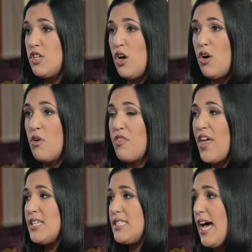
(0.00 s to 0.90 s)
So
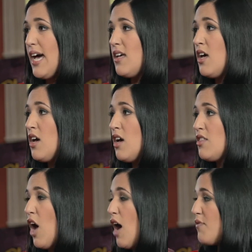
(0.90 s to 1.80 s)
things that
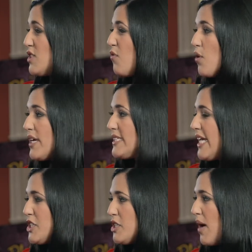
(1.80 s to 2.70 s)
the Office of
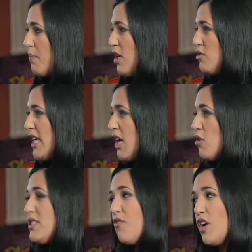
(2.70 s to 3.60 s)
Orientation might be using or
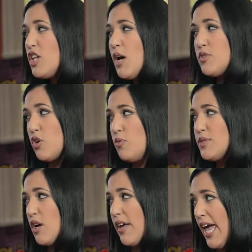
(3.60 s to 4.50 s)
different clubs or groups
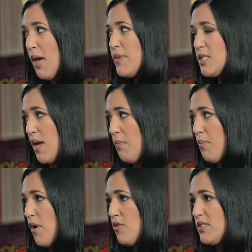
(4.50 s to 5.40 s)
on campus might be
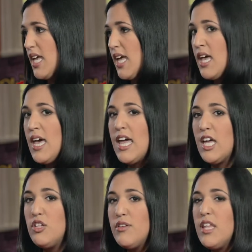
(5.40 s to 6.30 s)
posting,
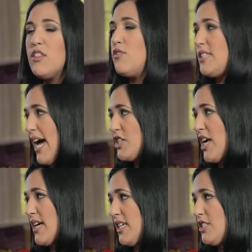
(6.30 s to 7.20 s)
including those
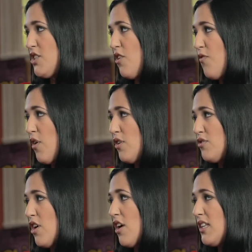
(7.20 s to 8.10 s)
hashtags into your
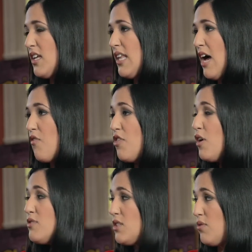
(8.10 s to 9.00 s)
photos are going to allow for
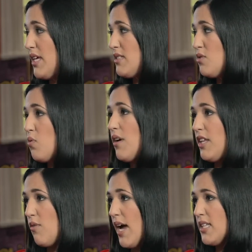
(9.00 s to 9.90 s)
those students who are
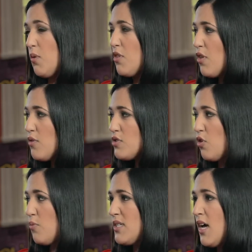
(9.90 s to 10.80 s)
interacting with those
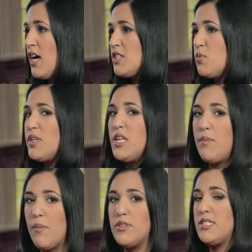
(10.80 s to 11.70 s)
groups to really be
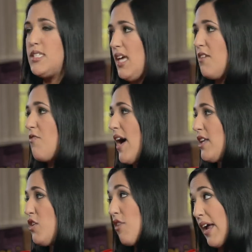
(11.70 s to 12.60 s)
able to see and find your